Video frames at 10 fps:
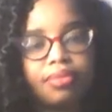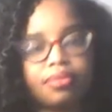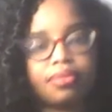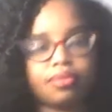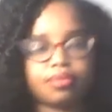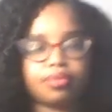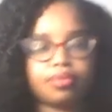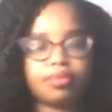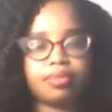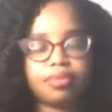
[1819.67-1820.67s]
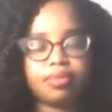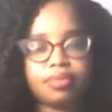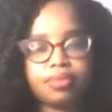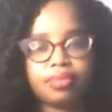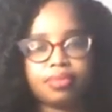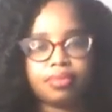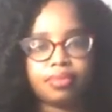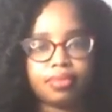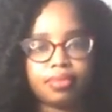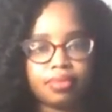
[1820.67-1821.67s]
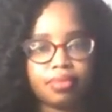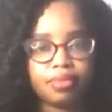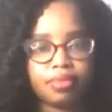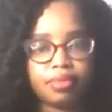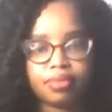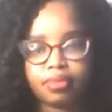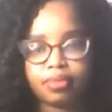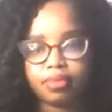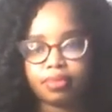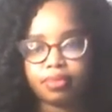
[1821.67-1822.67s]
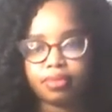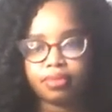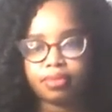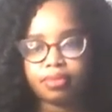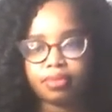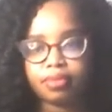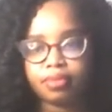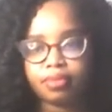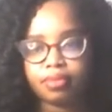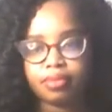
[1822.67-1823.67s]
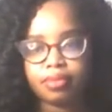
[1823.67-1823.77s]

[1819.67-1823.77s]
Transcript: (silent)